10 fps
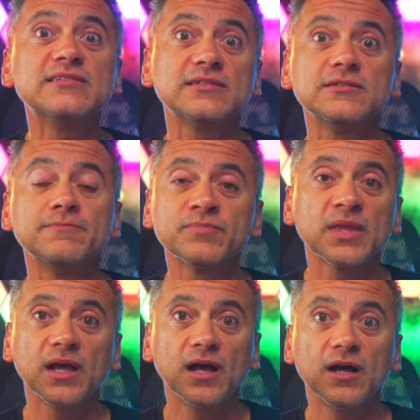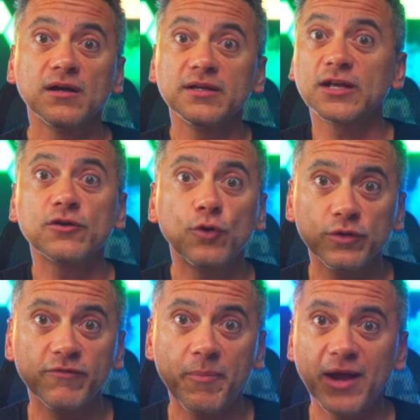to uh, get a hold
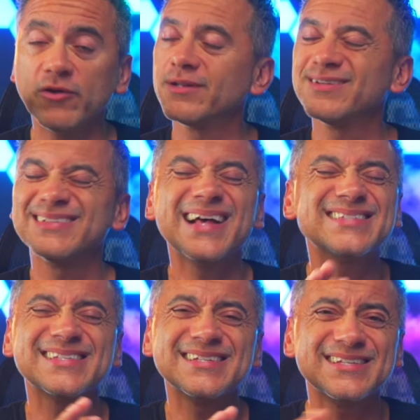of a parent that's